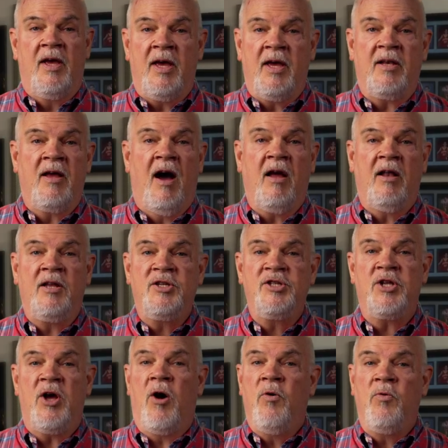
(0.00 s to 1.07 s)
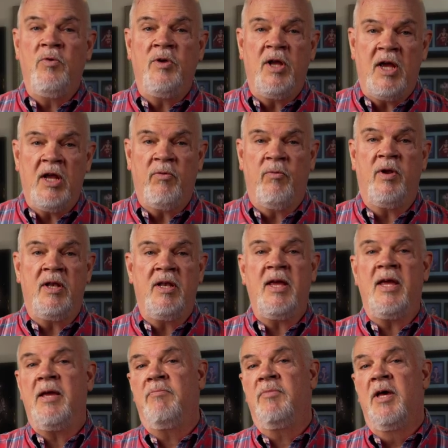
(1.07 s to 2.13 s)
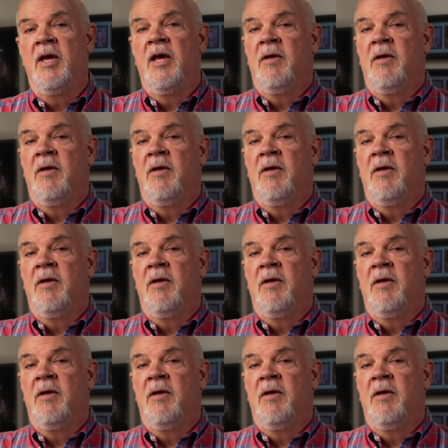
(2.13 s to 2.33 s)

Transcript: acknowledged, owned, and redeemed,